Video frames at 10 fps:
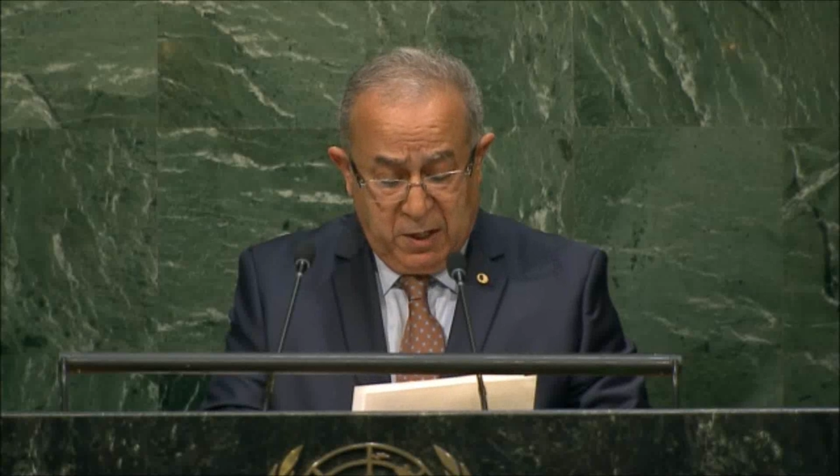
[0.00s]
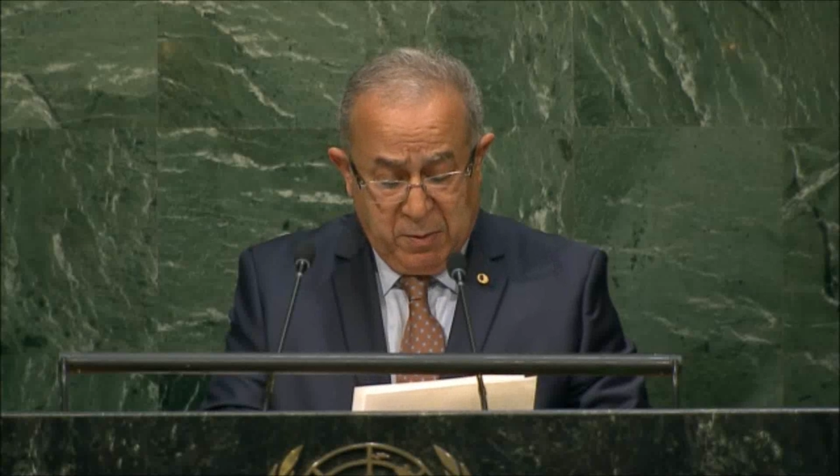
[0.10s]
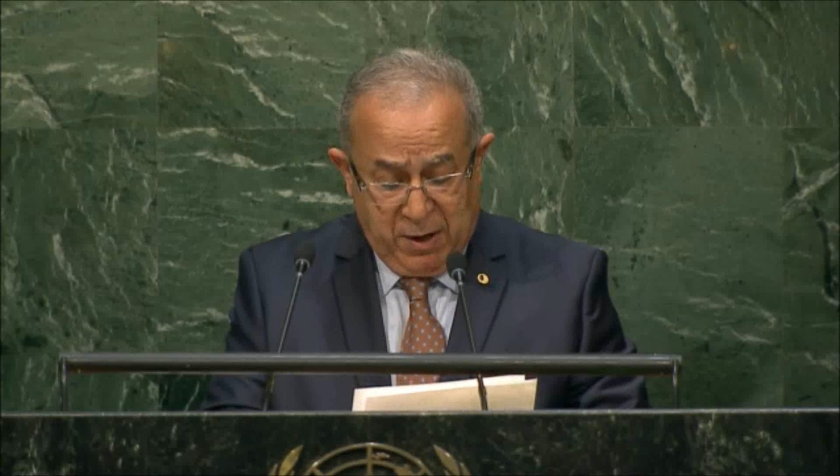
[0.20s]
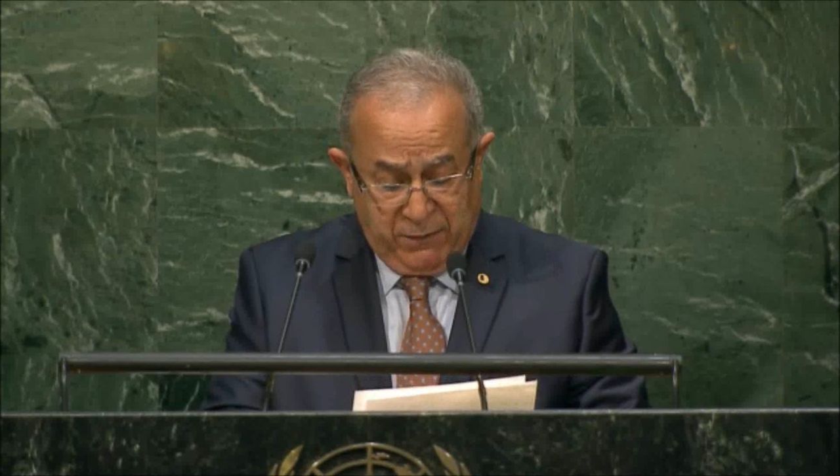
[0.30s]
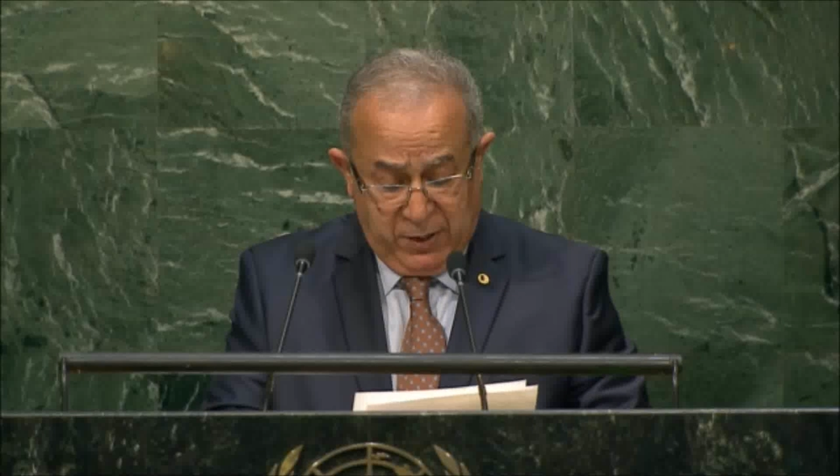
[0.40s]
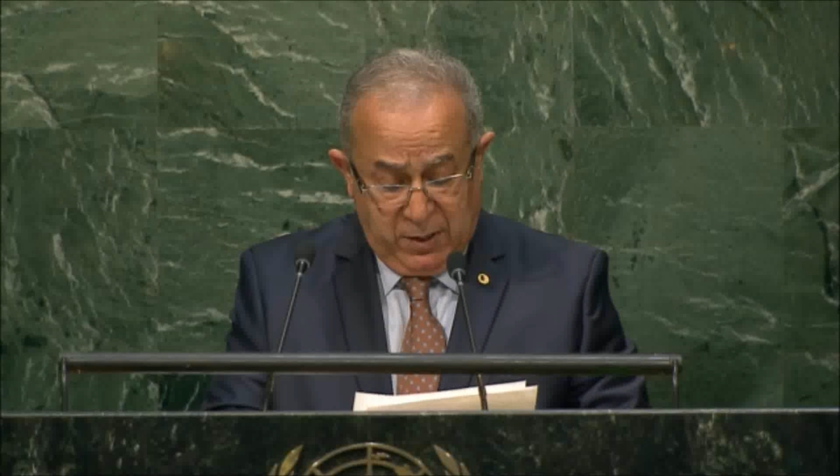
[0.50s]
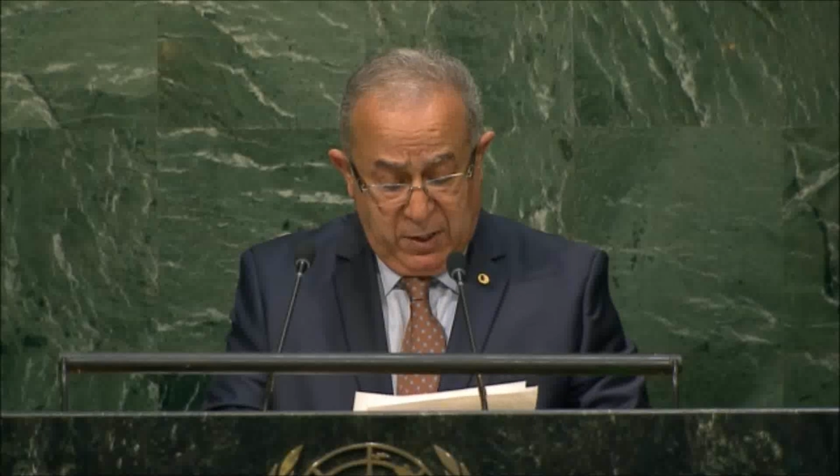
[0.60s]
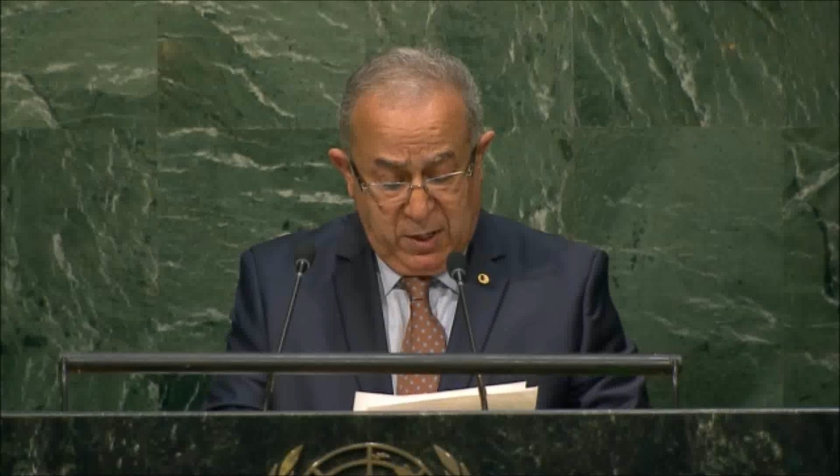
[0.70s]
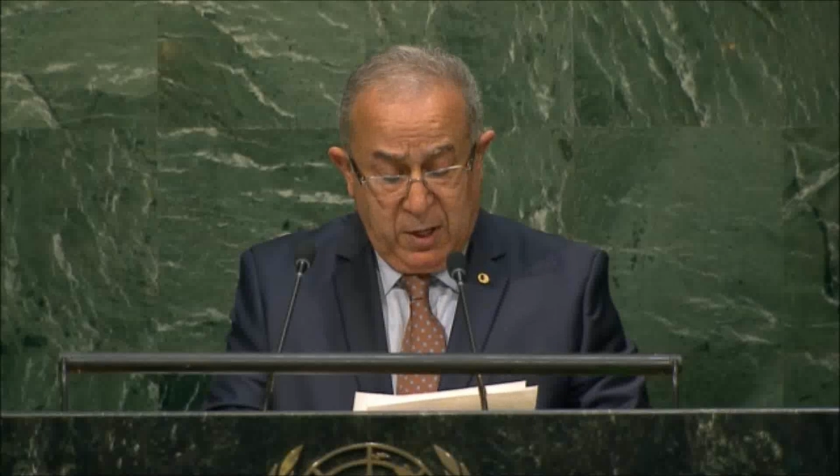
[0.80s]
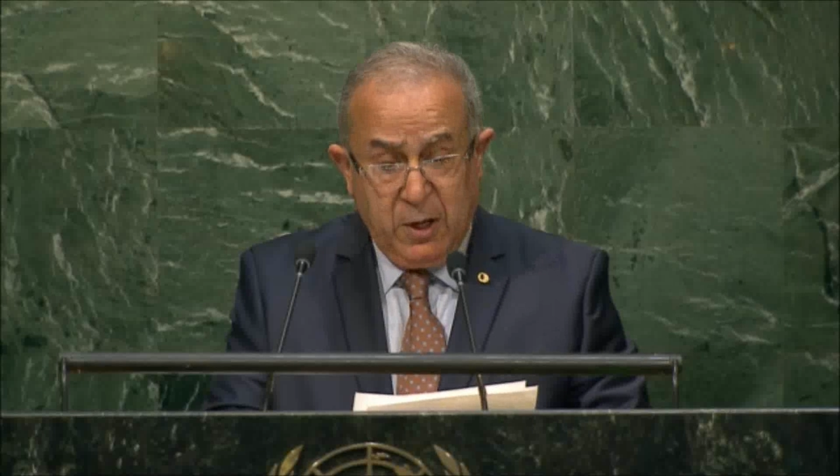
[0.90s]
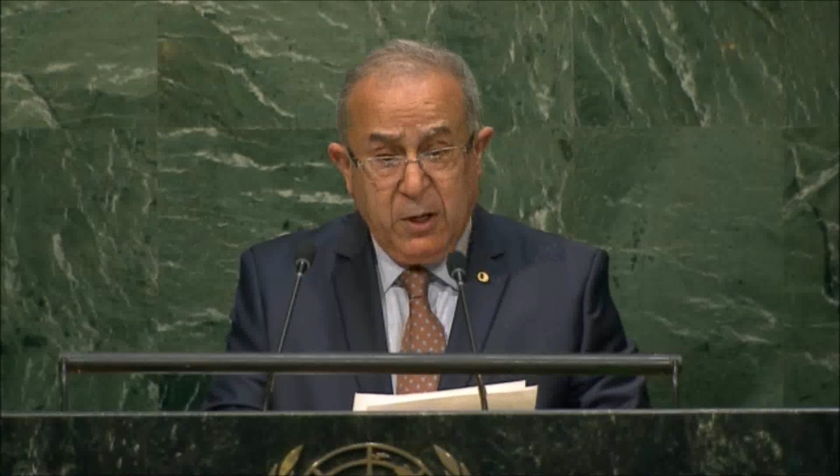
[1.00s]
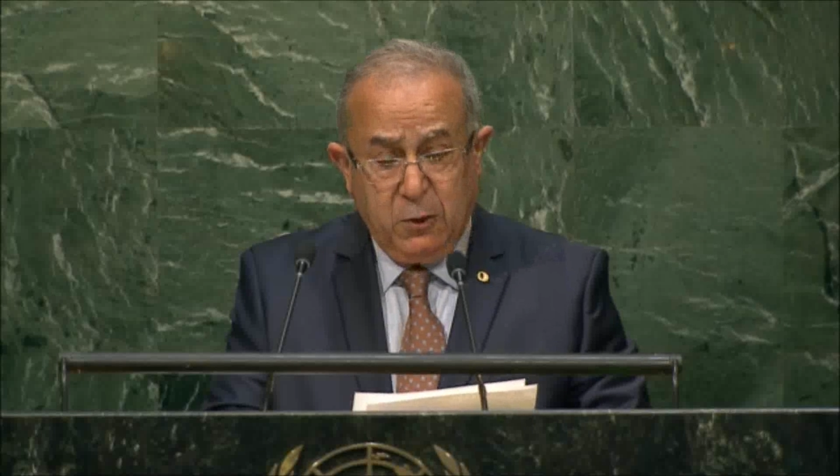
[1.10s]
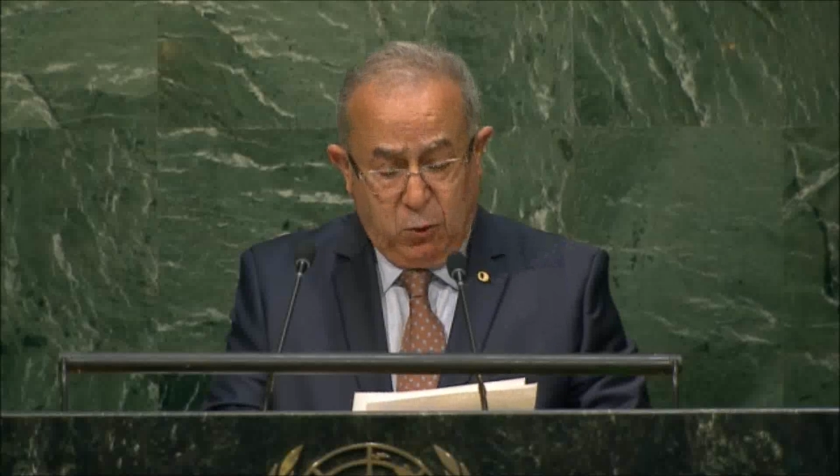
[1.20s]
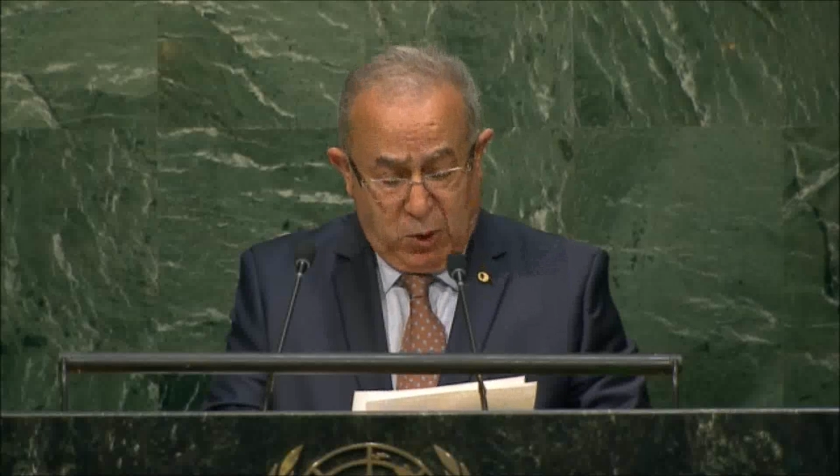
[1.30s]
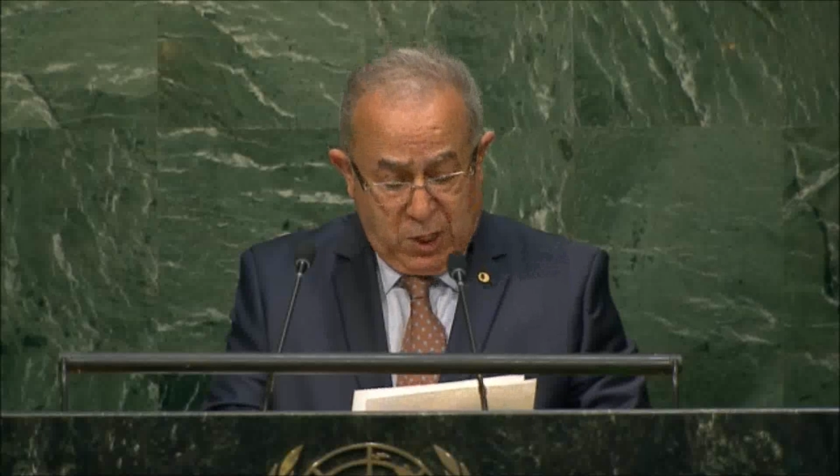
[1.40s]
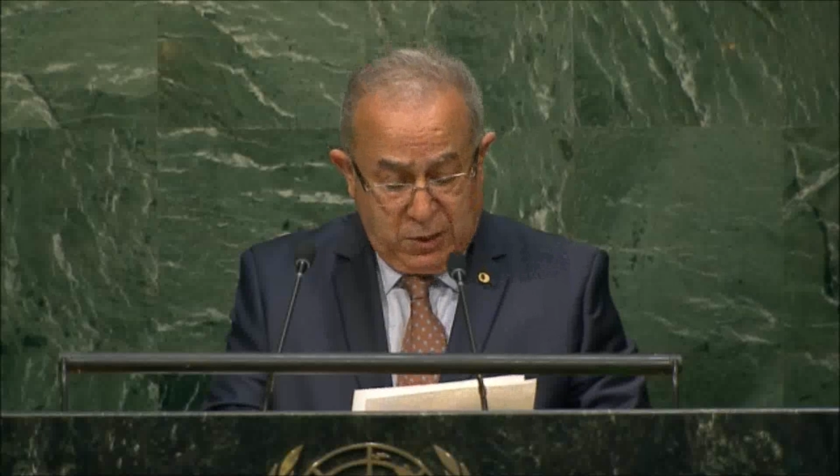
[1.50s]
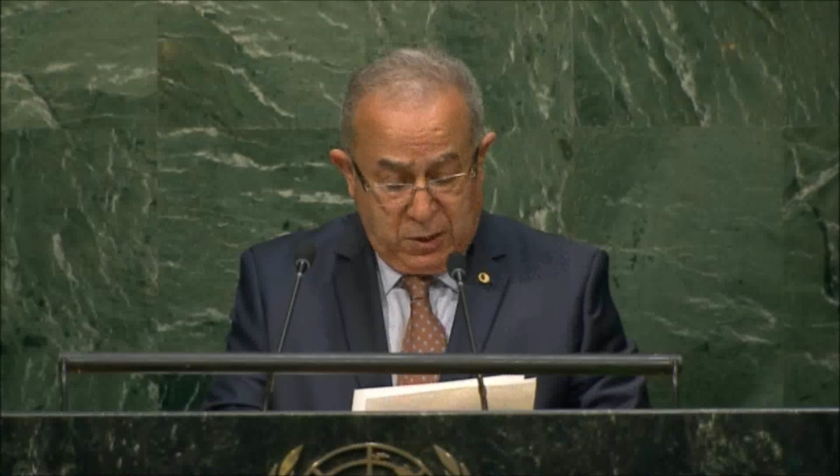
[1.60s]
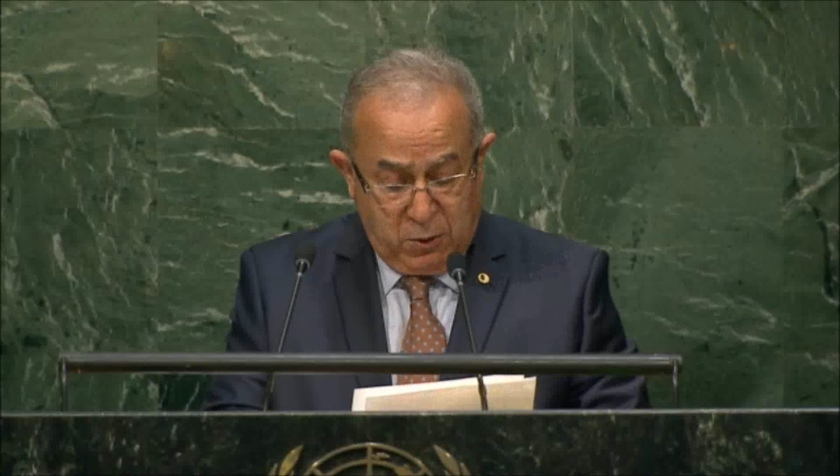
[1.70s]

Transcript: to regain its sovereignty